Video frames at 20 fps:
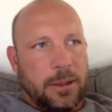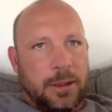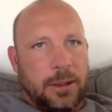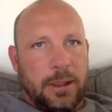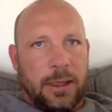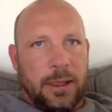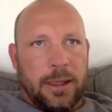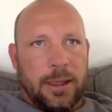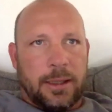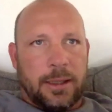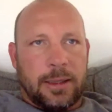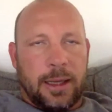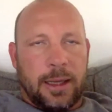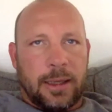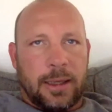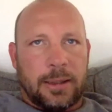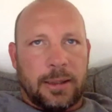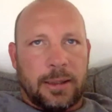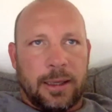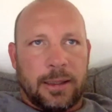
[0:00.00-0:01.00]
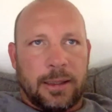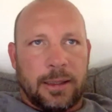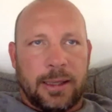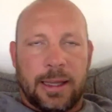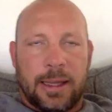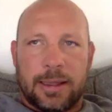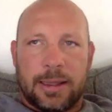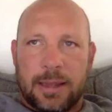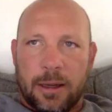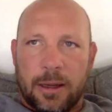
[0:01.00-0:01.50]
and
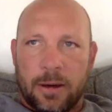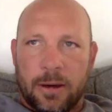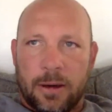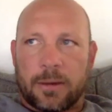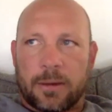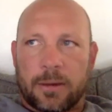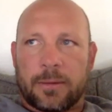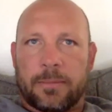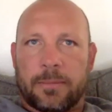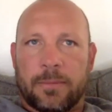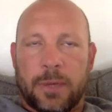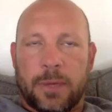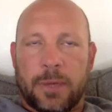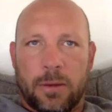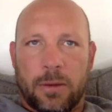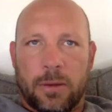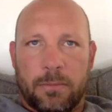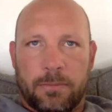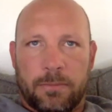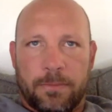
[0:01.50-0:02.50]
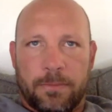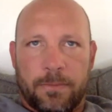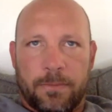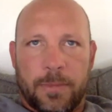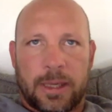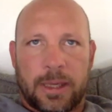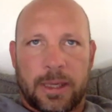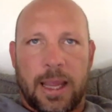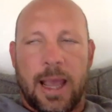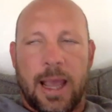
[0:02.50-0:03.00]
get their
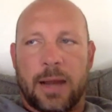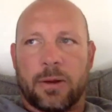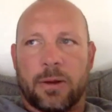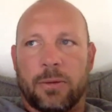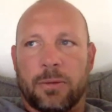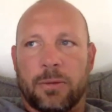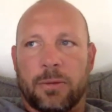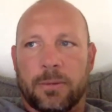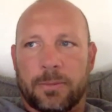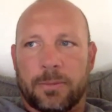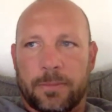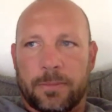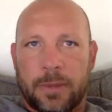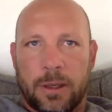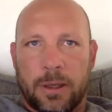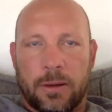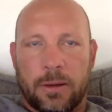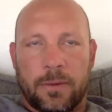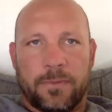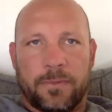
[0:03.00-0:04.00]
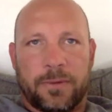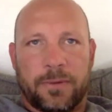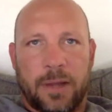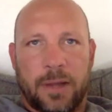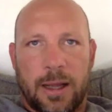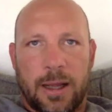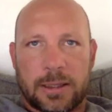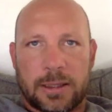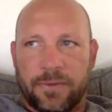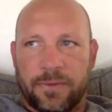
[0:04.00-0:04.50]
mechanical
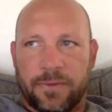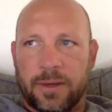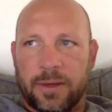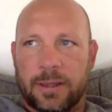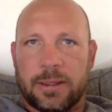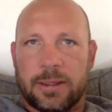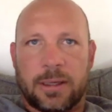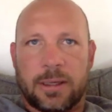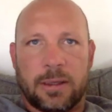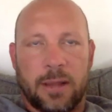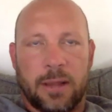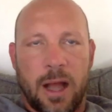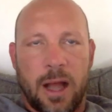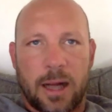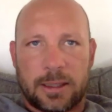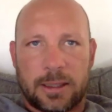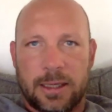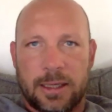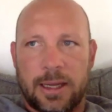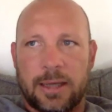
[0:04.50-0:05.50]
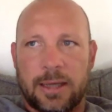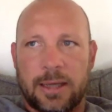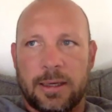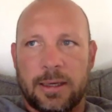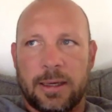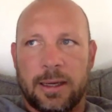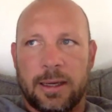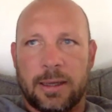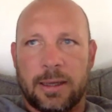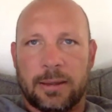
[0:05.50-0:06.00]
philosophy locked
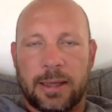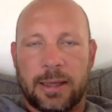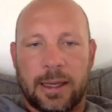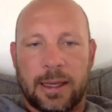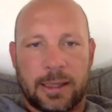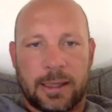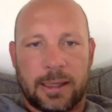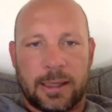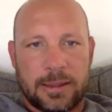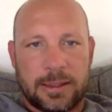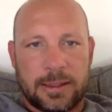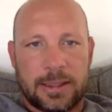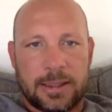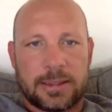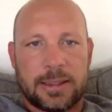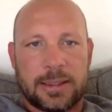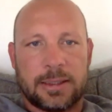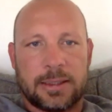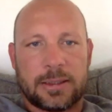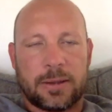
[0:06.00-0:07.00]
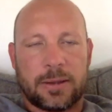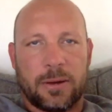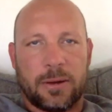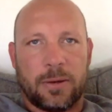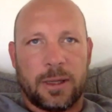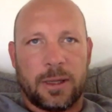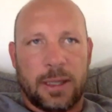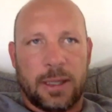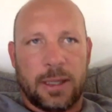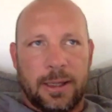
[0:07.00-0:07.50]
in, and get consistent.
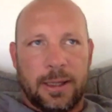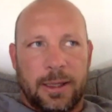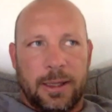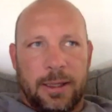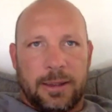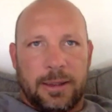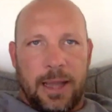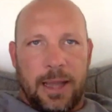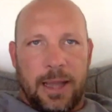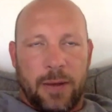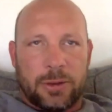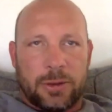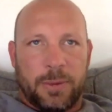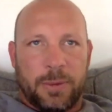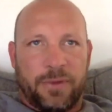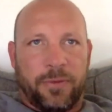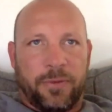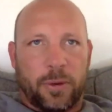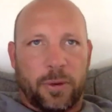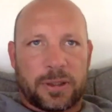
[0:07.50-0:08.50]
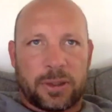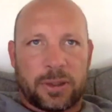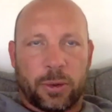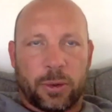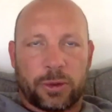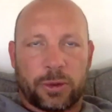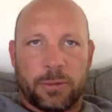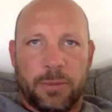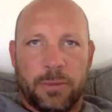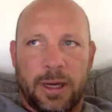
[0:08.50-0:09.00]
So that was before
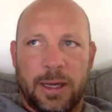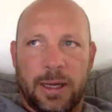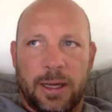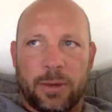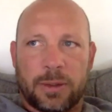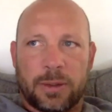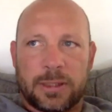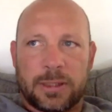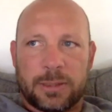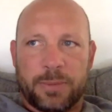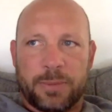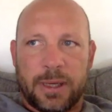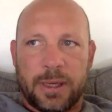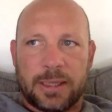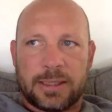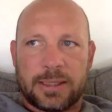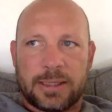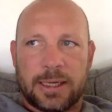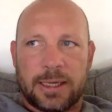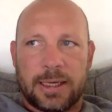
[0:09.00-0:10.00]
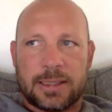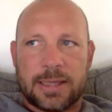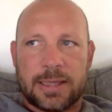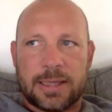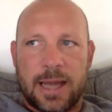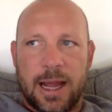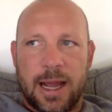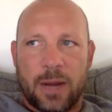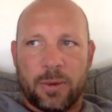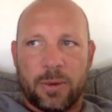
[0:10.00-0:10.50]
social media was as big as it is
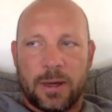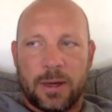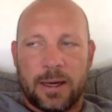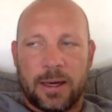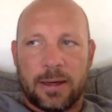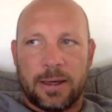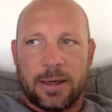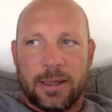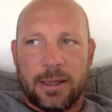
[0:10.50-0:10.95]
now, where